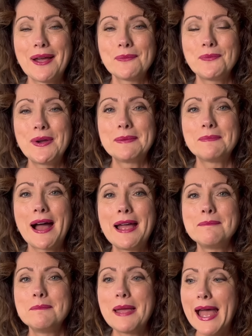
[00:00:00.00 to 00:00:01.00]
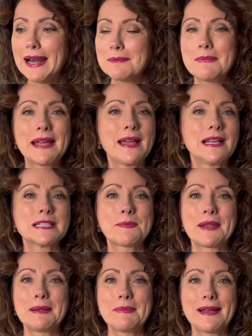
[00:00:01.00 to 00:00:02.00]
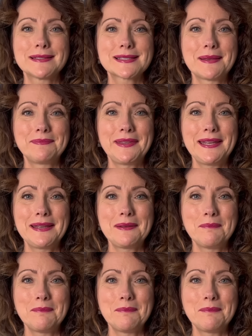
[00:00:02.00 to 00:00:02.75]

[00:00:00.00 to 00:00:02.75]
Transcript: When I'm mad at my husband about something,